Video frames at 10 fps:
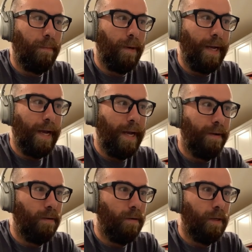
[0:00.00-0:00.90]
I might
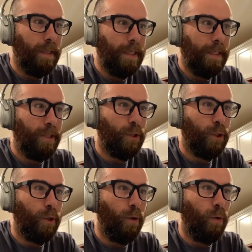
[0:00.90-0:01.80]
add.
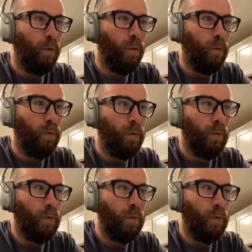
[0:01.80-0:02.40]
So